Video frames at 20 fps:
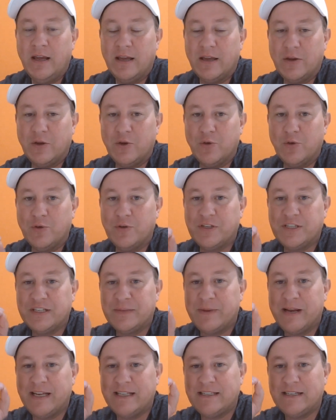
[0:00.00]
You
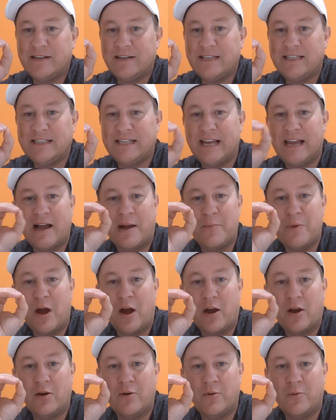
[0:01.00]
basically saying, I'm not
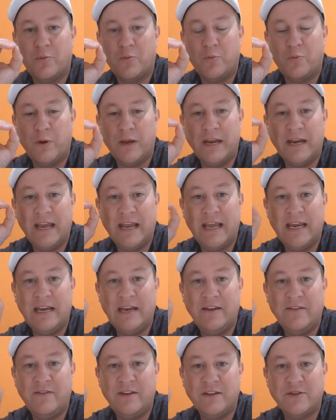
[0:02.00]
going to win
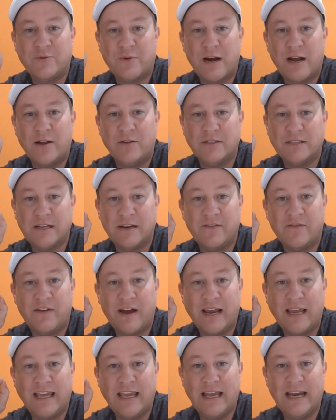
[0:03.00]
any of these rounds, and if
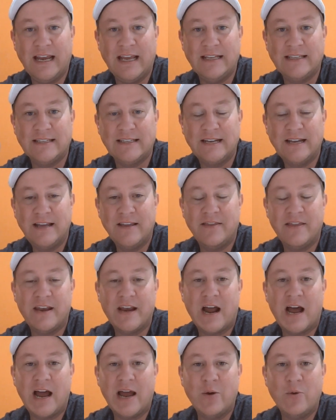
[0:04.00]
I get it, then
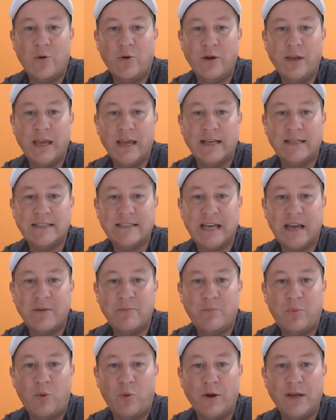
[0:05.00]
I will get
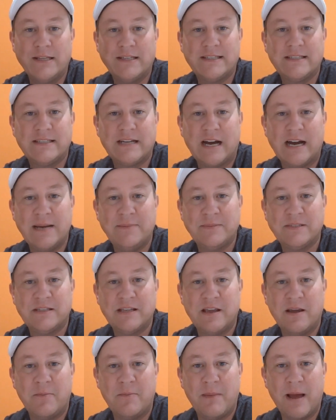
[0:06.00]
10 points times
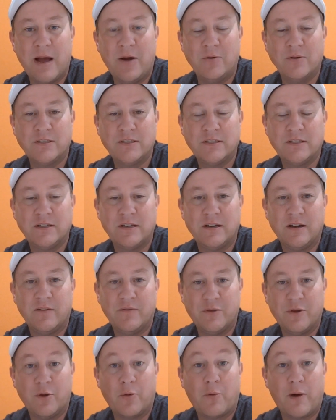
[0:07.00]
the amount of
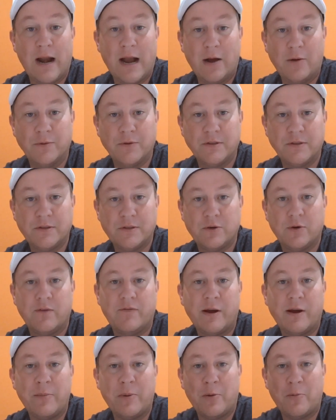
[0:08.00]
the round. So
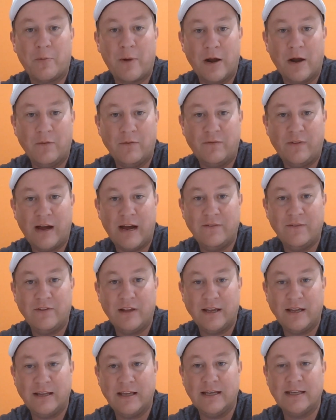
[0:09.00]
if I'm on round 5,
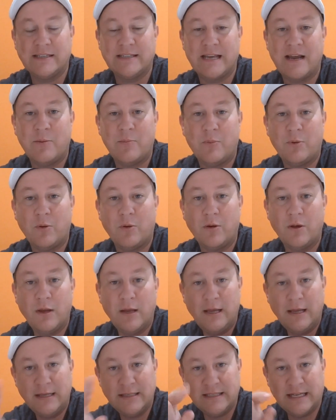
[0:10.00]
like the example,
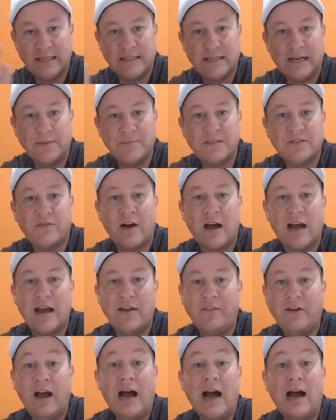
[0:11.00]
10 times 5,
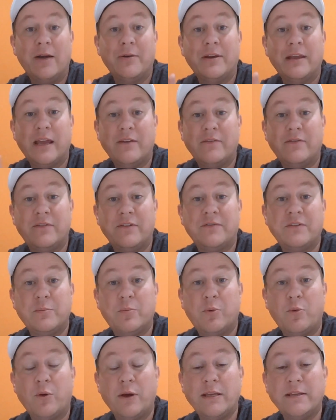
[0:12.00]
I would gain 50
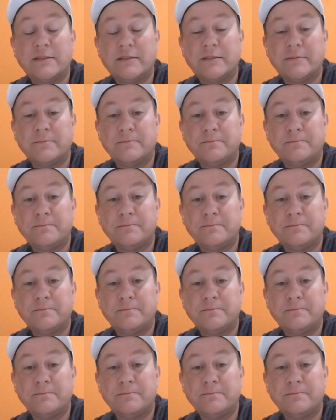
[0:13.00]
points.